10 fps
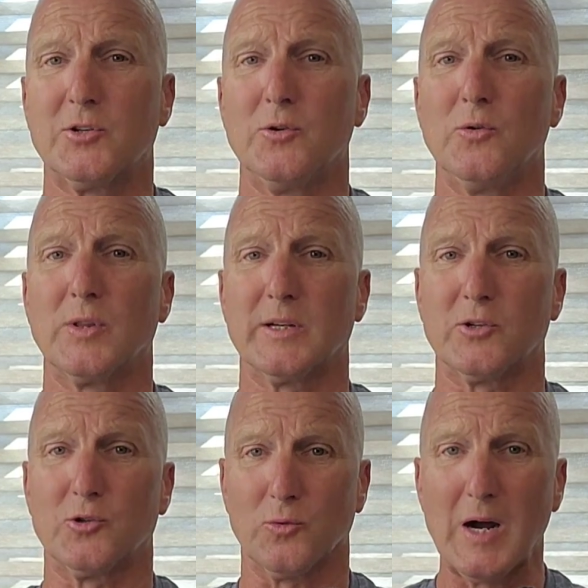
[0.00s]
to the
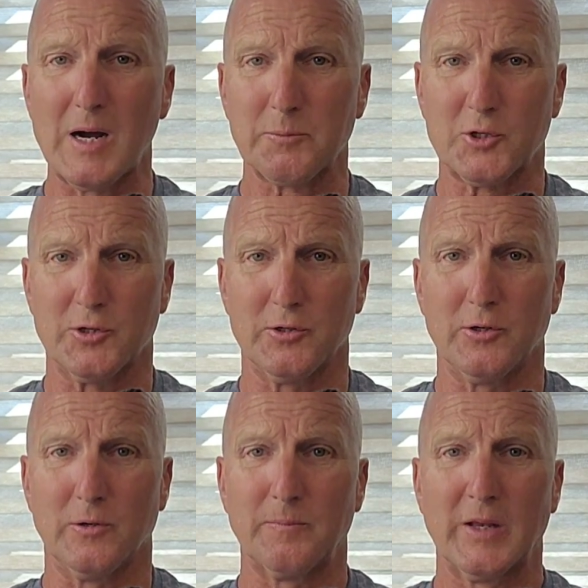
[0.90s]
drop
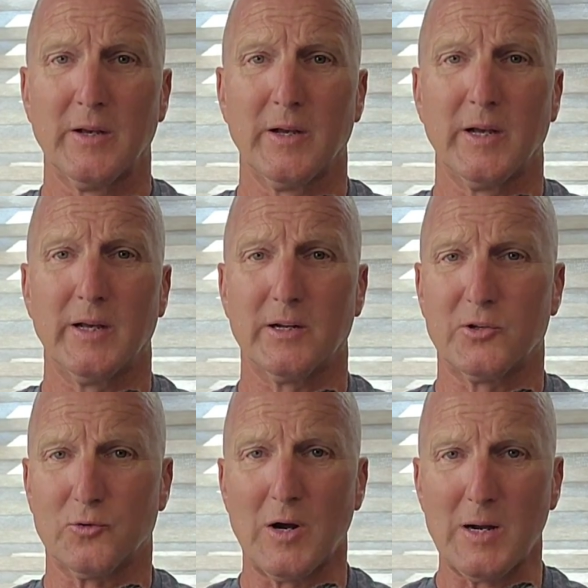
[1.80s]
shoe, and a
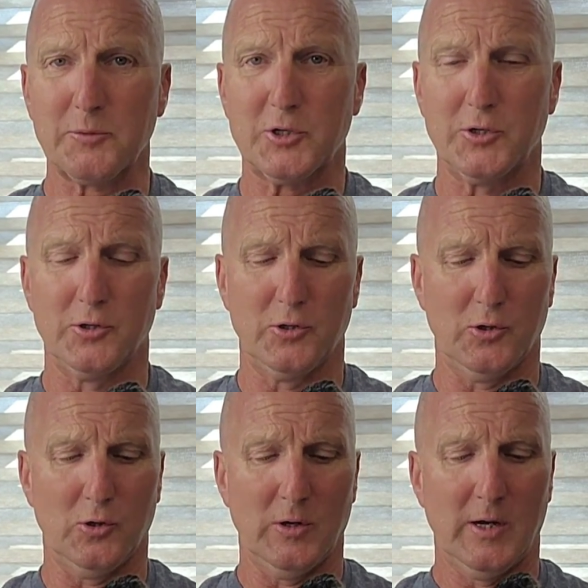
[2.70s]
drop
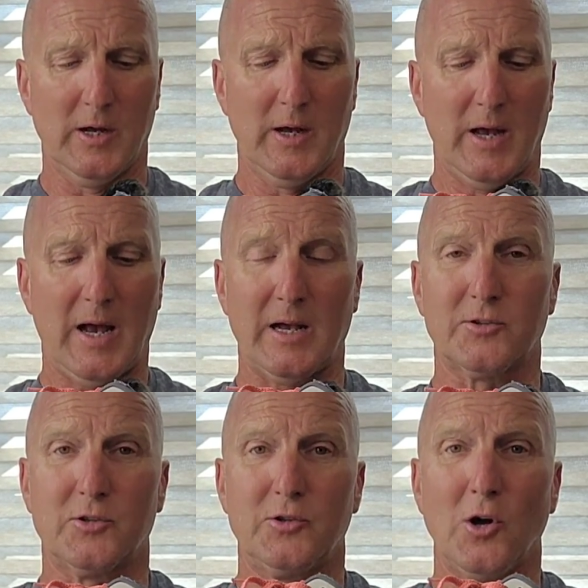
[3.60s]
shoe
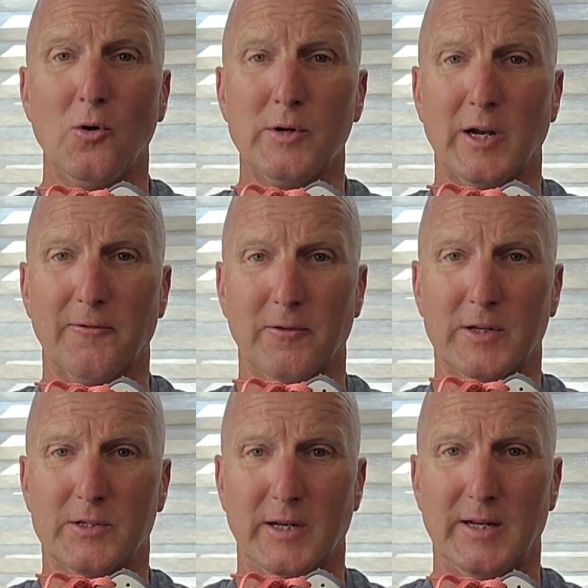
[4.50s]
has no
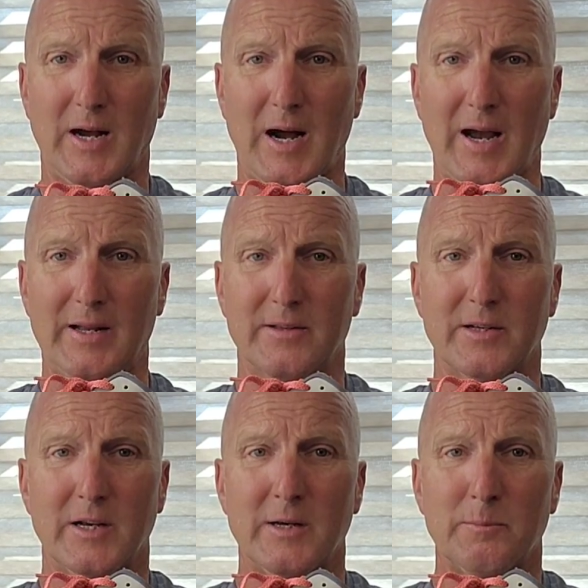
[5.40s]
difference in
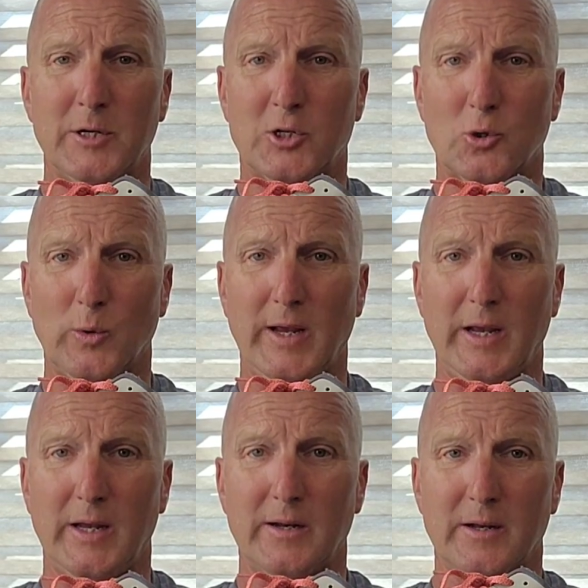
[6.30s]
height
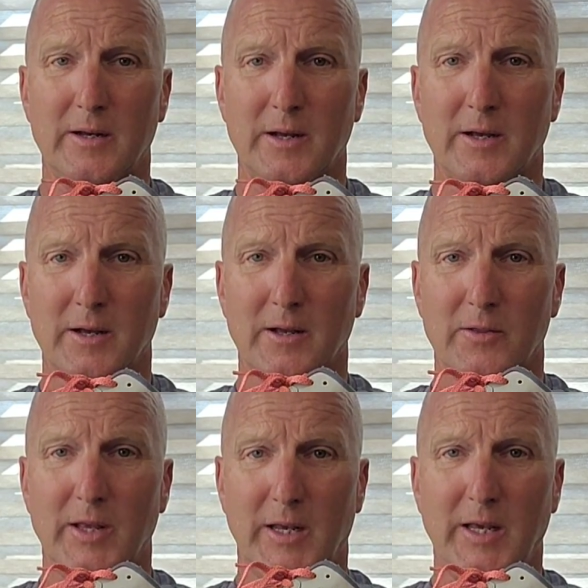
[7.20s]
between
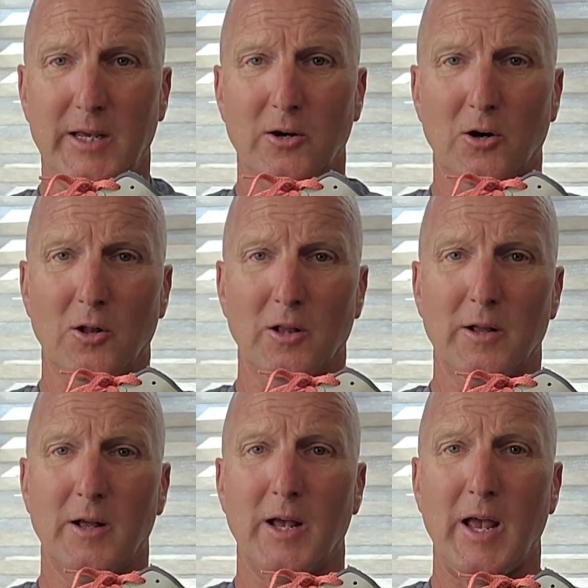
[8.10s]
the heel
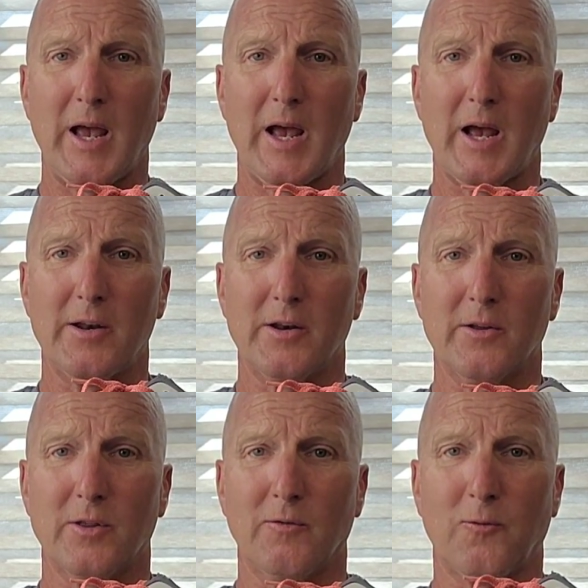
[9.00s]
and
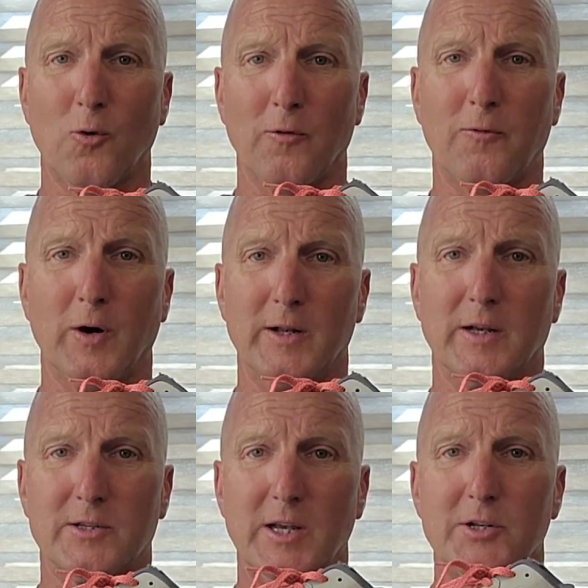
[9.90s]
the forefoot.
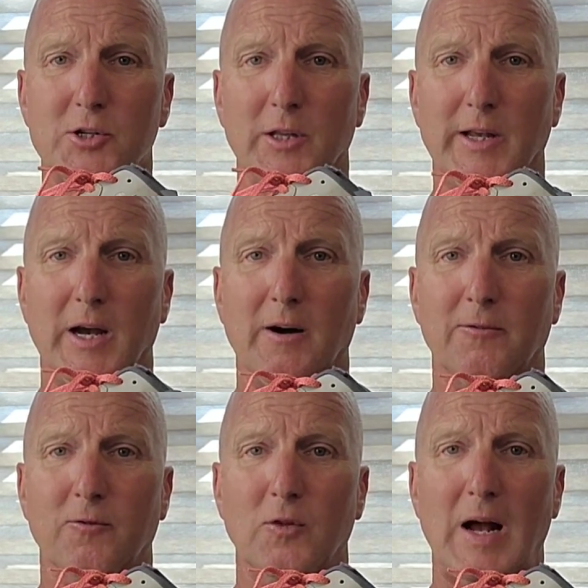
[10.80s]
Essentially a
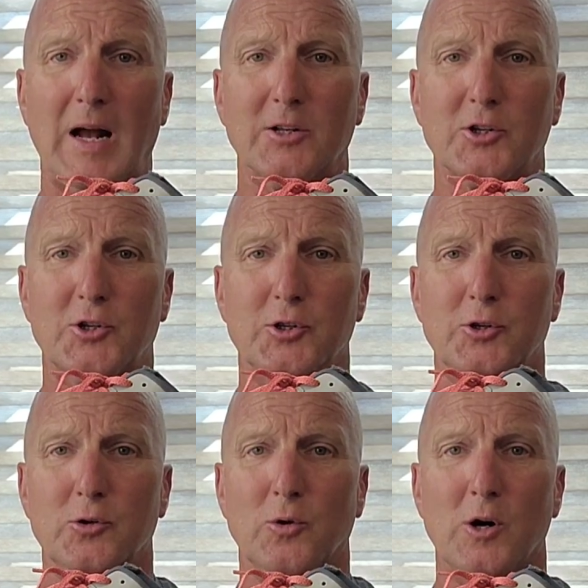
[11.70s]
flat
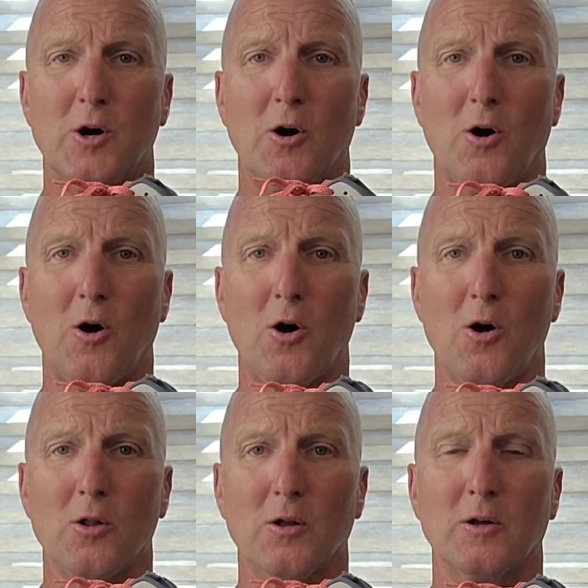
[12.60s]
shoe
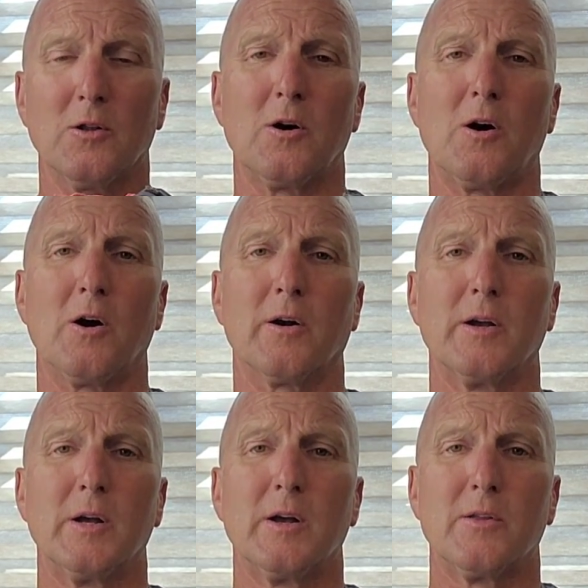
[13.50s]
all along
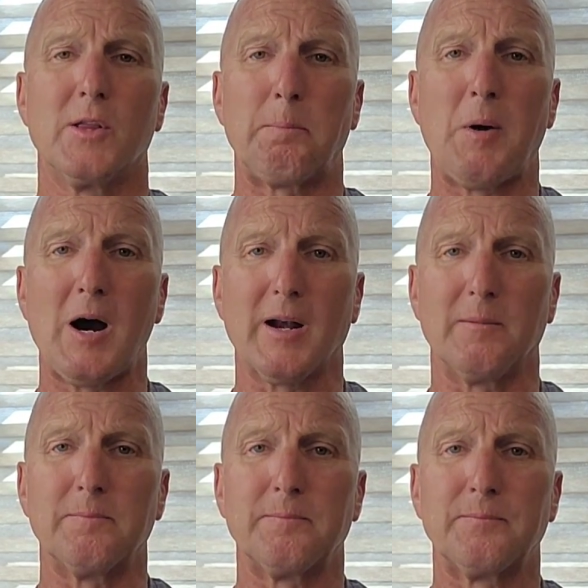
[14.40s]
the bottom.